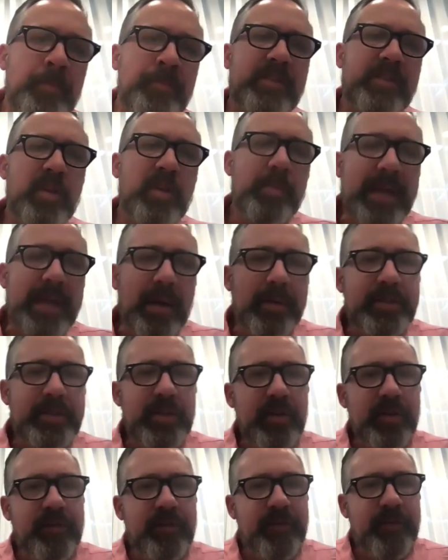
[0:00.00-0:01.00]
to be able
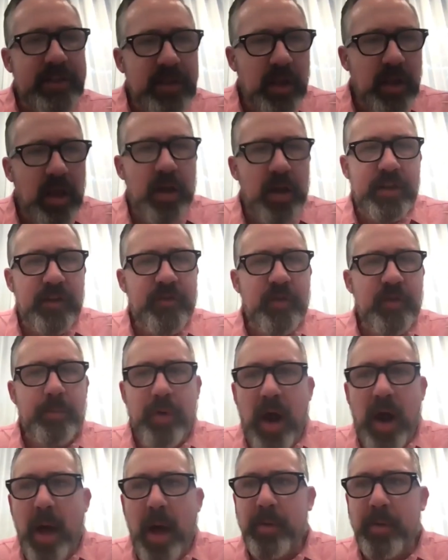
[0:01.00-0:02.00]
to fix a lot of different
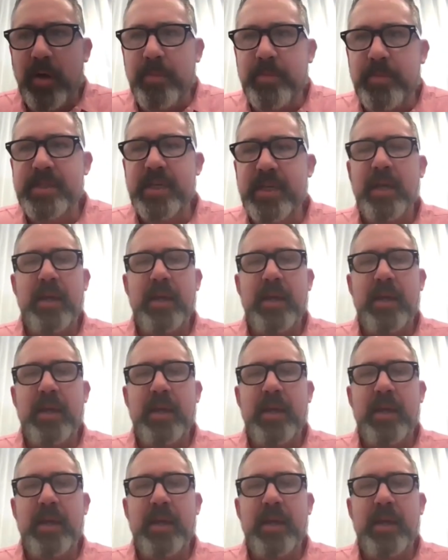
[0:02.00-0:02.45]
problems.